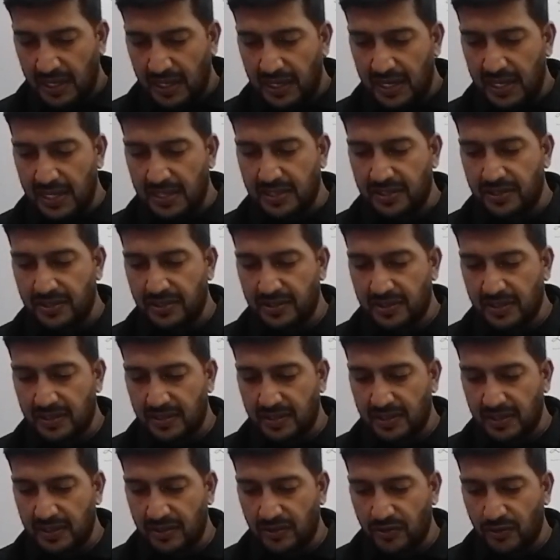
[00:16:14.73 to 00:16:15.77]
less
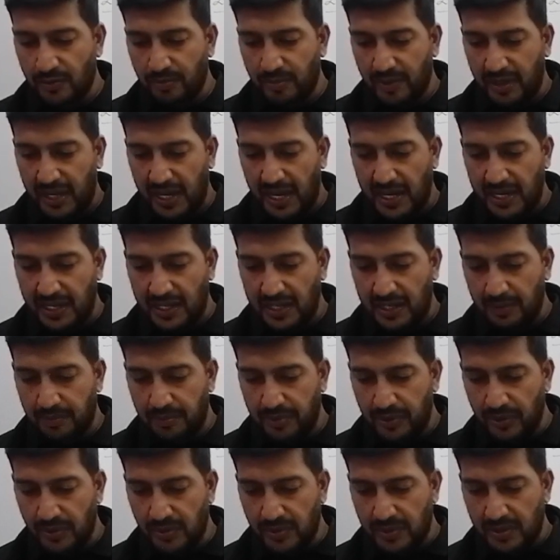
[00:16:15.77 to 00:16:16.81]
resistant to mechanical
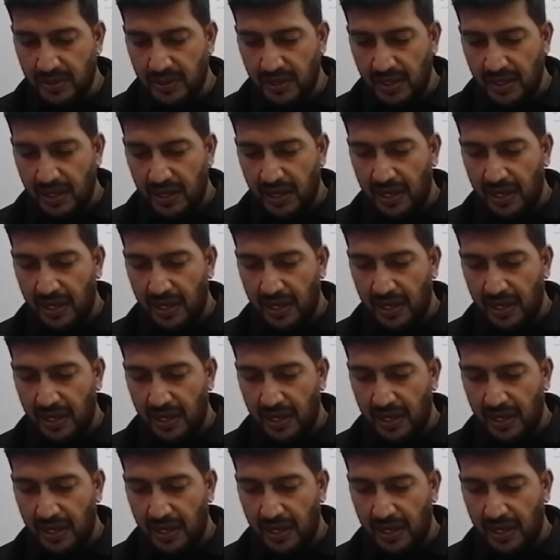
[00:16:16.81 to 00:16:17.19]
abuse,